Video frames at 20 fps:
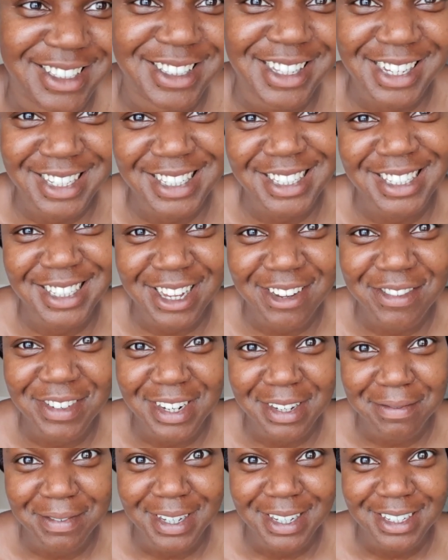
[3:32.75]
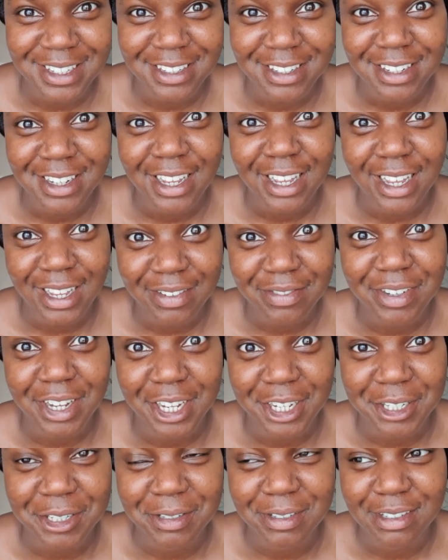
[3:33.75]
This has definitely been a
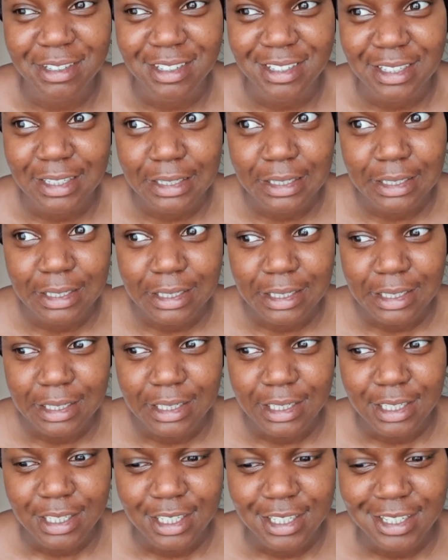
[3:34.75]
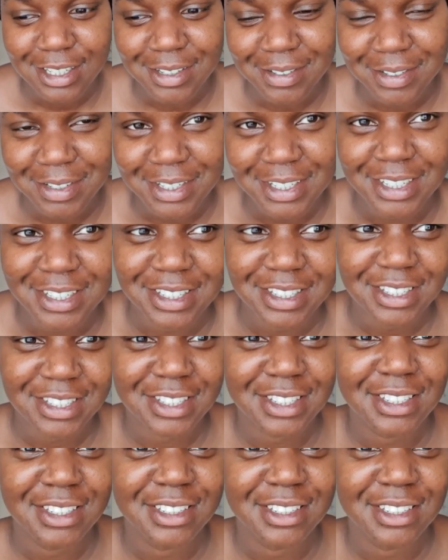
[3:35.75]
fail. Oh God.